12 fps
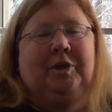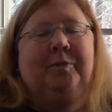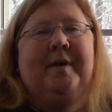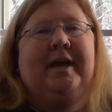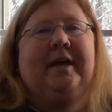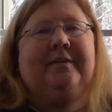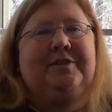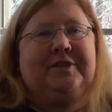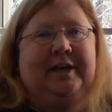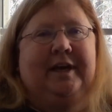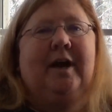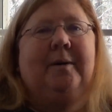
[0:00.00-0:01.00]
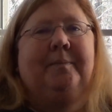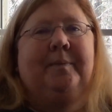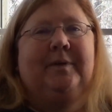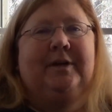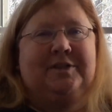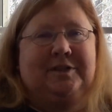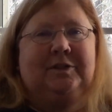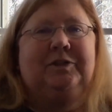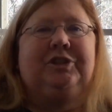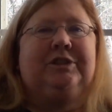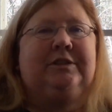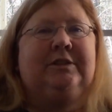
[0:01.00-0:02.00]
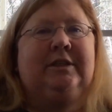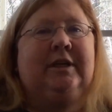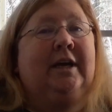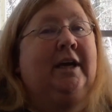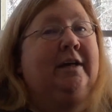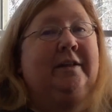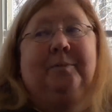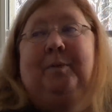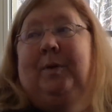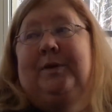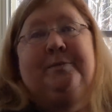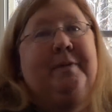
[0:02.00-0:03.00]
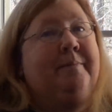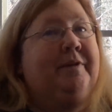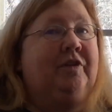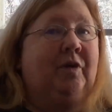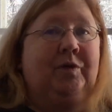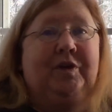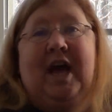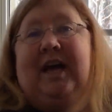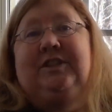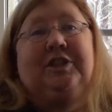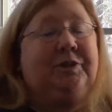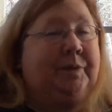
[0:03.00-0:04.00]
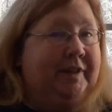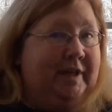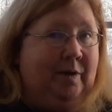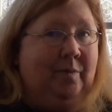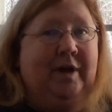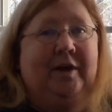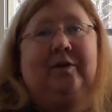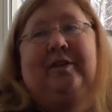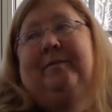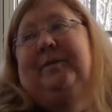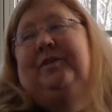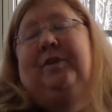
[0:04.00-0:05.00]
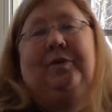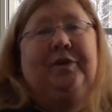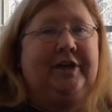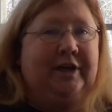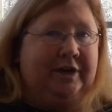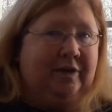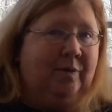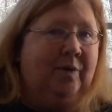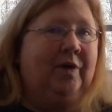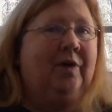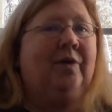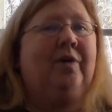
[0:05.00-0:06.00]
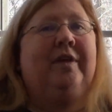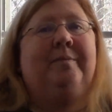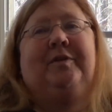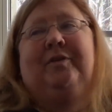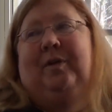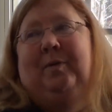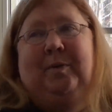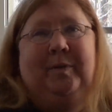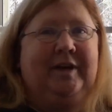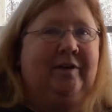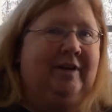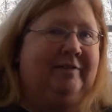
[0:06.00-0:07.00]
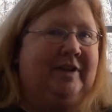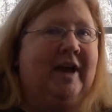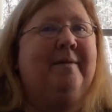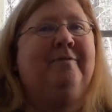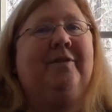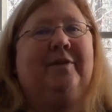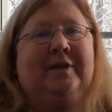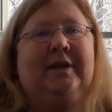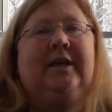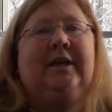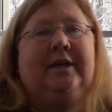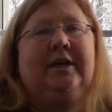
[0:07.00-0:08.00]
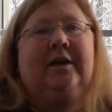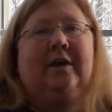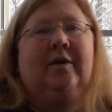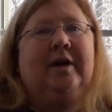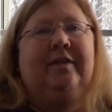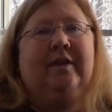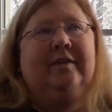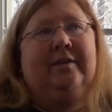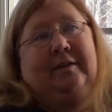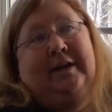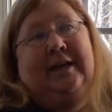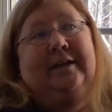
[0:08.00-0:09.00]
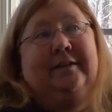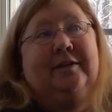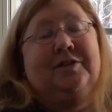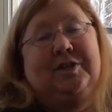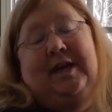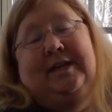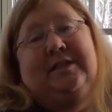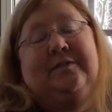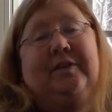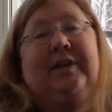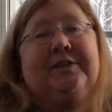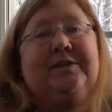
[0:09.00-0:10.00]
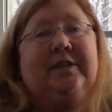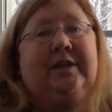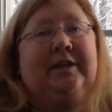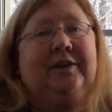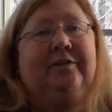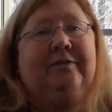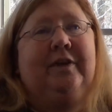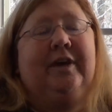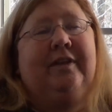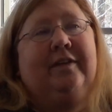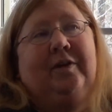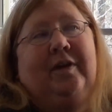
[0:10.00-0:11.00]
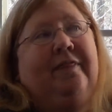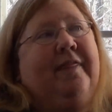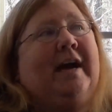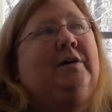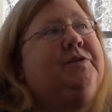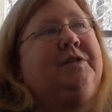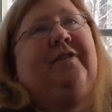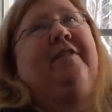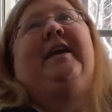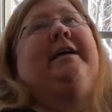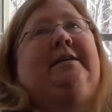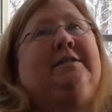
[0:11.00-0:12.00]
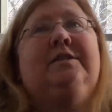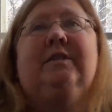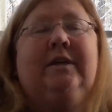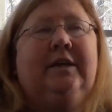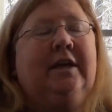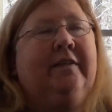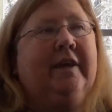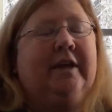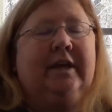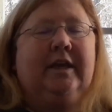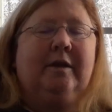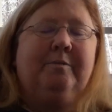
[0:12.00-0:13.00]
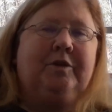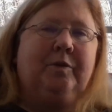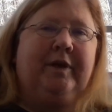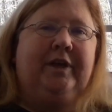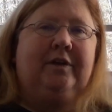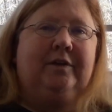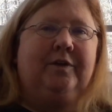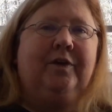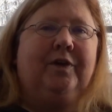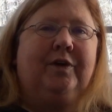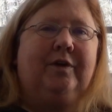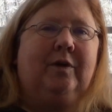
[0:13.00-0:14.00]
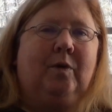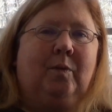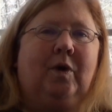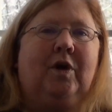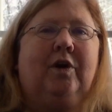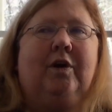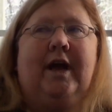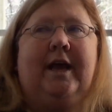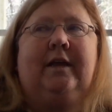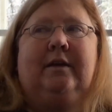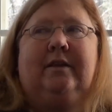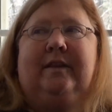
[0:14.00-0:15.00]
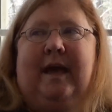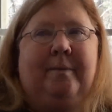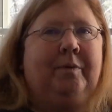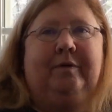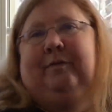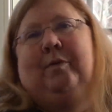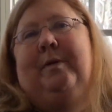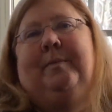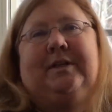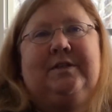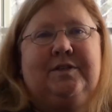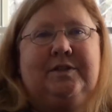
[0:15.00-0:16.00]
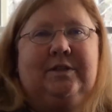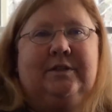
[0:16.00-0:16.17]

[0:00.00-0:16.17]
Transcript: You may have set up a solution the employees may be told not to do it that way, or they've mm -hmm. been mm-hmm. told to cut a corner, or they've been told we don't have time yeah. for it you know, I think, again, there's lots of things that can interfere. I think there are a thousand things that can get between a learner or worker and that performance.